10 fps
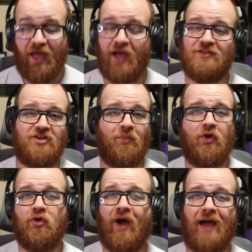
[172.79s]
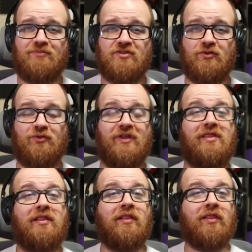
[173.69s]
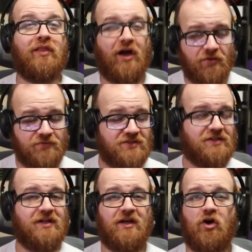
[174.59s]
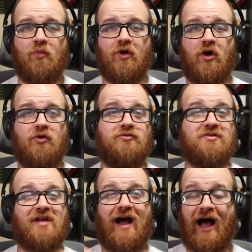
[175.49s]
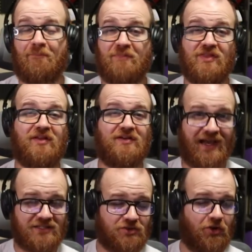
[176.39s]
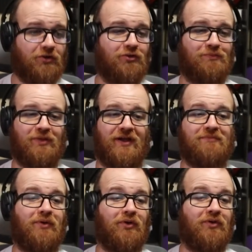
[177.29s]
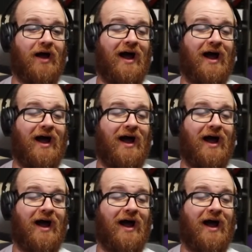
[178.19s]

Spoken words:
As someone who absolutely loves Nico Minaru's copy the next card you played mode,